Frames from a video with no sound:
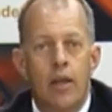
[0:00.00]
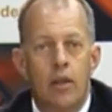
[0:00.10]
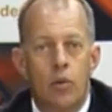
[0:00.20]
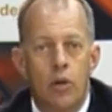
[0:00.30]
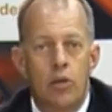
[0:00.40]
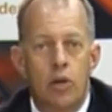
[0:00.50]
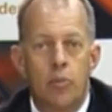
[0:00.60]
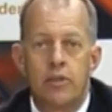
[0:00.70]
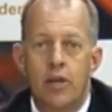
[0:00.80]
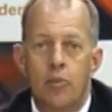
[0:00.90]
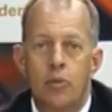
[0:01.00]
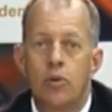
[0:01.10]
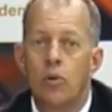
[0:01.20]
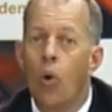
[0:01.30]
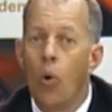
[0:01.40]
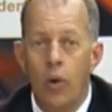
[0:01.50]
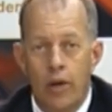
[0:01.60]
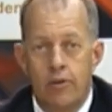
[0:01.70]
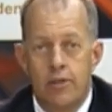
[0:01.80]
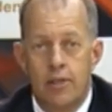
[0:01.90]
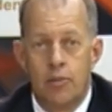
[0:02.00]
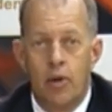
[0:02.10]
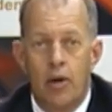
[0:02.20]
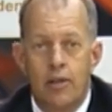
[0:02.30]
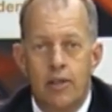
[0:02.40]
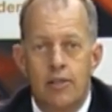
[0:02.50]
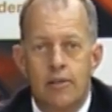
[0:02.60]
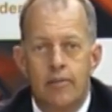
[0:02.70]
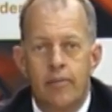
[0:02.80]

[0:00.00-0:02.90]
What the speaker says: The workshop is open to all interested parties.